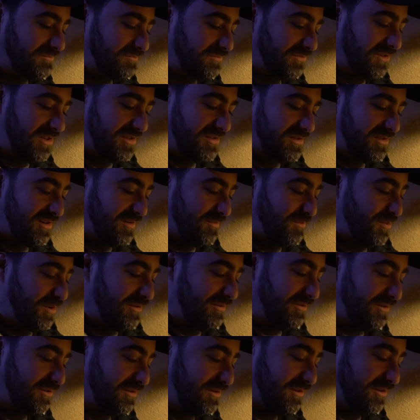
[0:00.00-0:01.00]
Tastes like
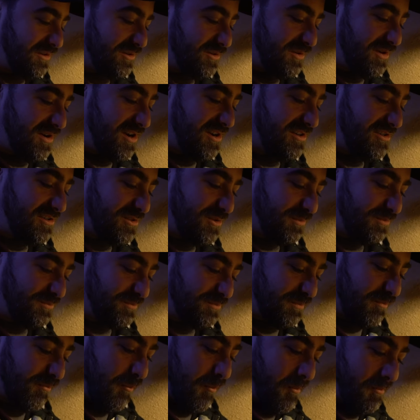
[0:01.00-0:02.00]
perfectly good rice.
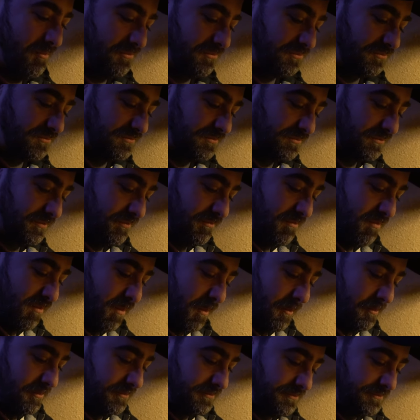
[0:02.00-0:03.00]

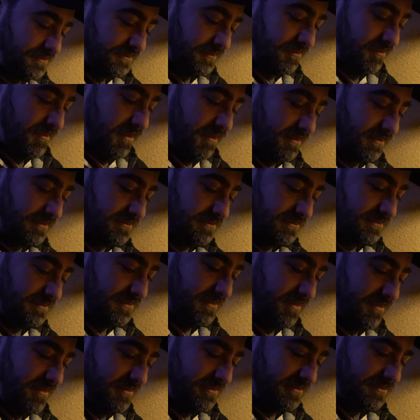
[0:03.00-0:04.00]
Probably better than
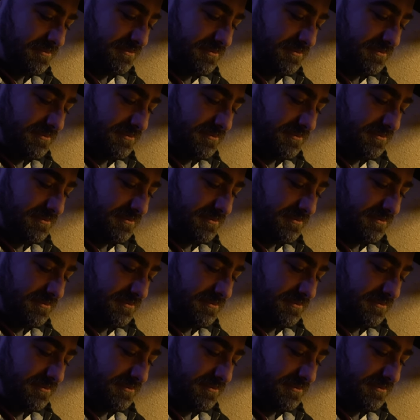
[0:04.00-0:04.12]
instant